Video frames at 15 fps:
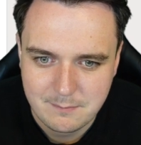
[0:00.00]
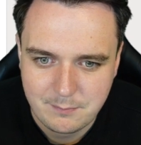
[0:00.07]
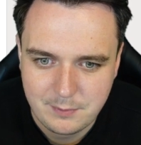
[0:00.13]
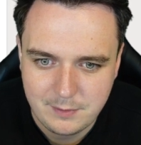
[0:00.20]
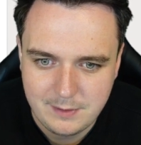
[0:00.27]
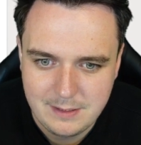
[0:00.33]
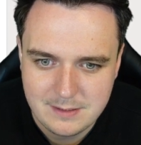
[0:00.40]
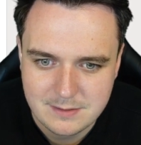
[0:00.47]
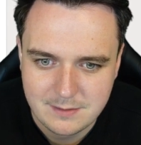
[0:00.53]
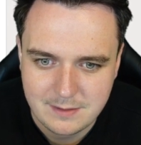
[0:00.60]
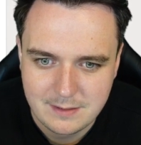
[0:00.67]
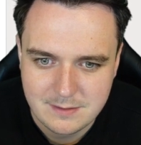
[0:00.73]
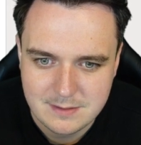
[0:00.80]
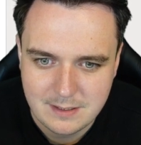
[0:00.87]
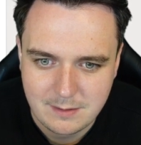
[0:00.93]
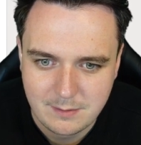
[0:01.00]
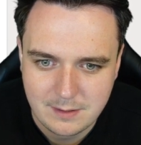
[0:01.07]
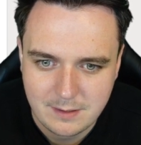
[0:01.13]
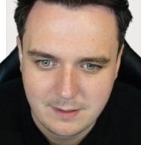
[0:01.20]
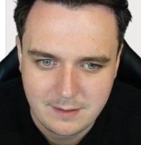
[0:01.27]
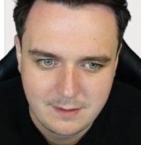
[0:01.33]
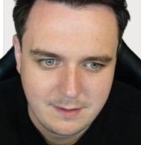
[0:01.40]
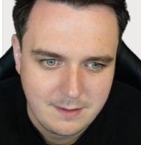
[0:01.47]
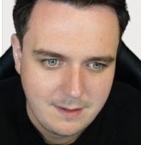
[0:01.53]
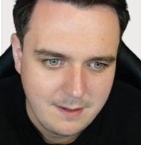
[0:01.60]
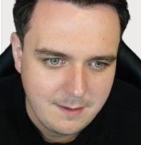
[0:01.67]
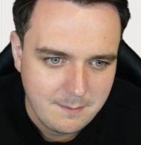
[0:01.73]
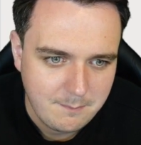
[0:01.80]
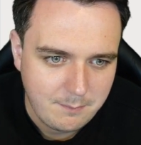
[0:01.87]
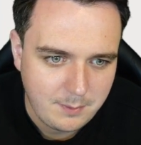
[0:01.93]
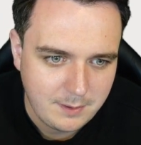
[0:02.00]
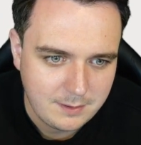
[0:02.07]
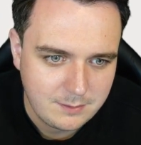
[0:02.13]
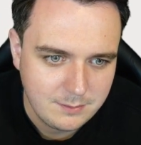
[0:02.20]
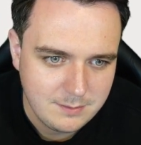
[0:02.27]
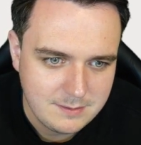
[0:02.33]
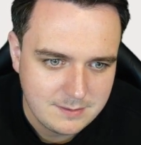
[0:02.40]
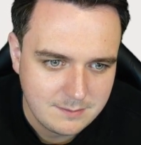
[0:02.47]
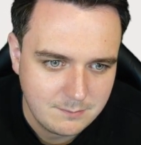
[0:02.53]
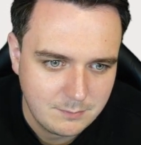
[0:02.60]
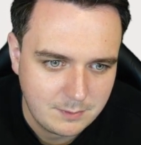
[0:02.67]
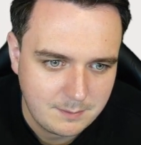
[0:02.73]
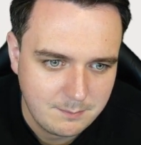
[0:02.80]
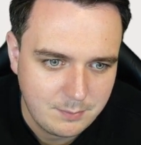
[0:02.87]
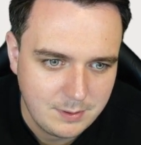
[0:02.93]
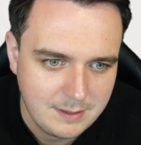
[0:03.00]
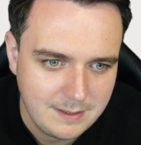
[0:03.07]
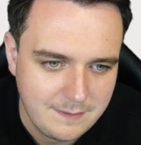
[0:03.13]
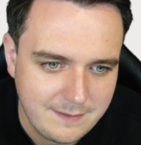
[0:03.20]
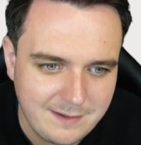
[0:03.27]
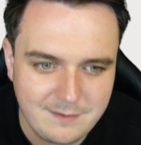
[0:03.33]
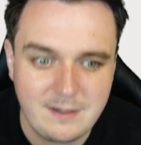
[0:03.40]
Brilliant, so there's our barcode and we can put it in there.